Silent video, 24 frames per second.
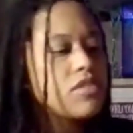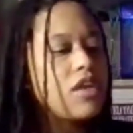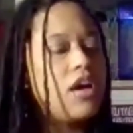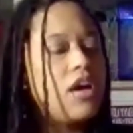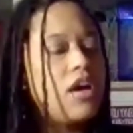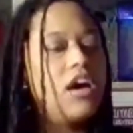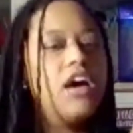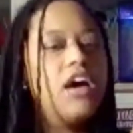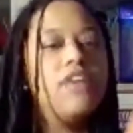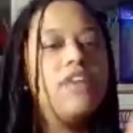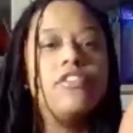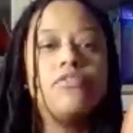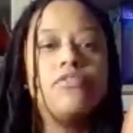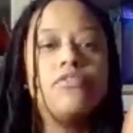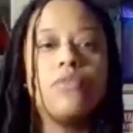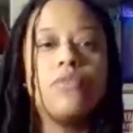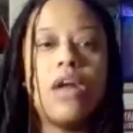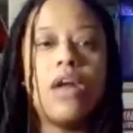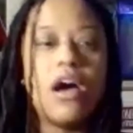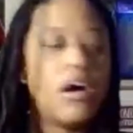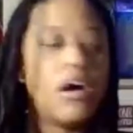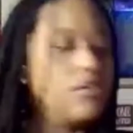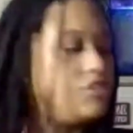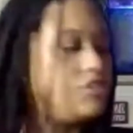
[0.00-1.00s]
This one
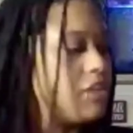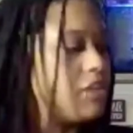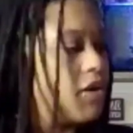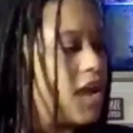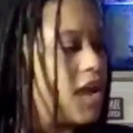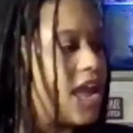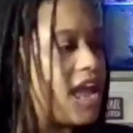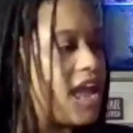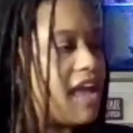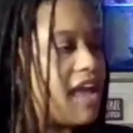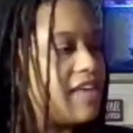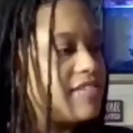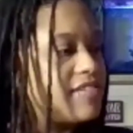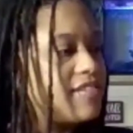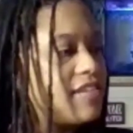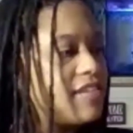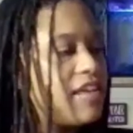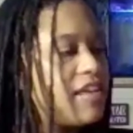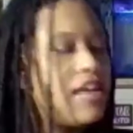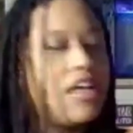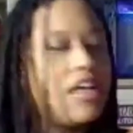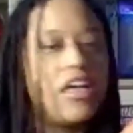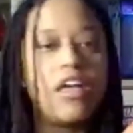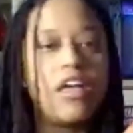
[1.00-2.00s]
also has
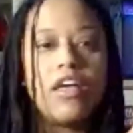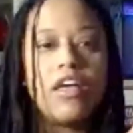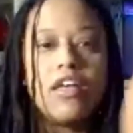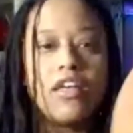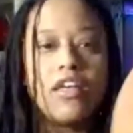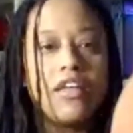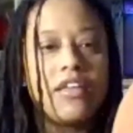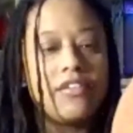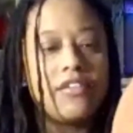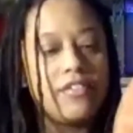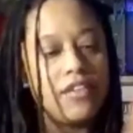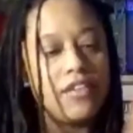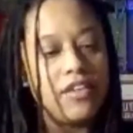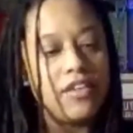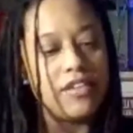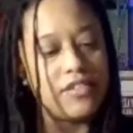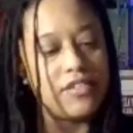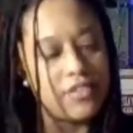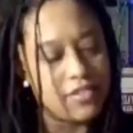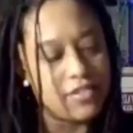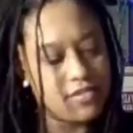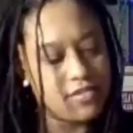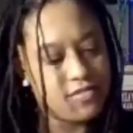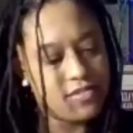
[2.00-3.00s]

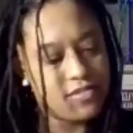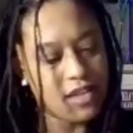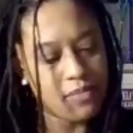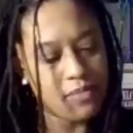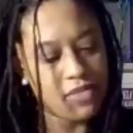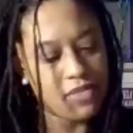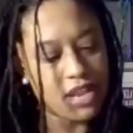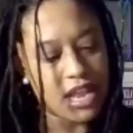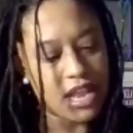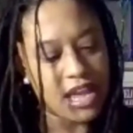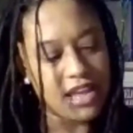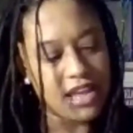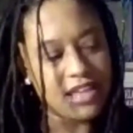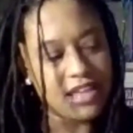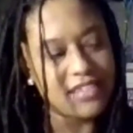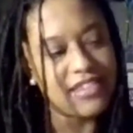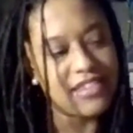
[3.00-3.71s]
something like,